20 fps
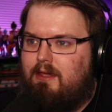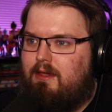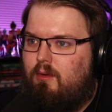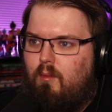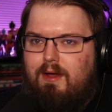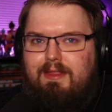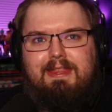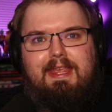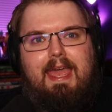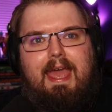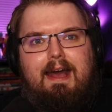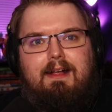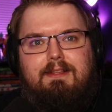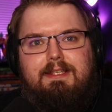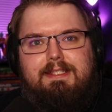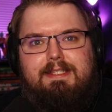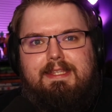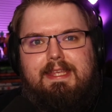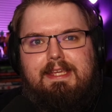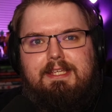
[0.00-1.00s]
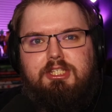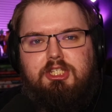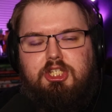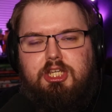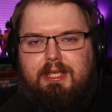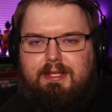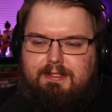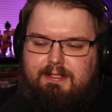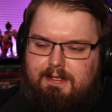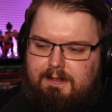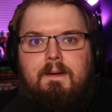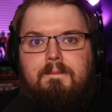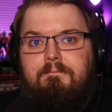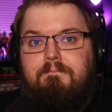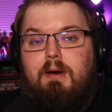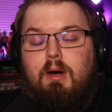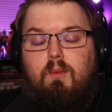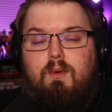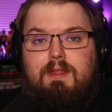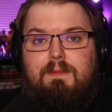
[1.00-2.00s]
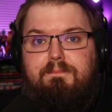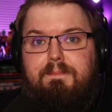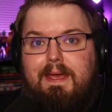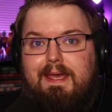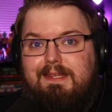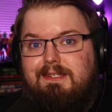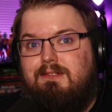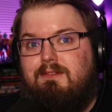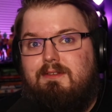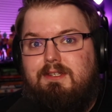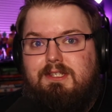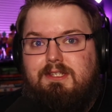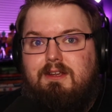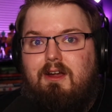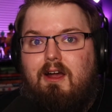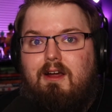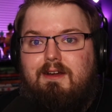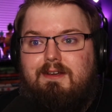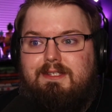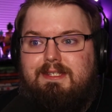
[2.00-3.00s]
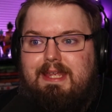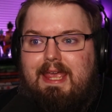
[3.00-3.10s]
What the hell is this shit? But with pistol starts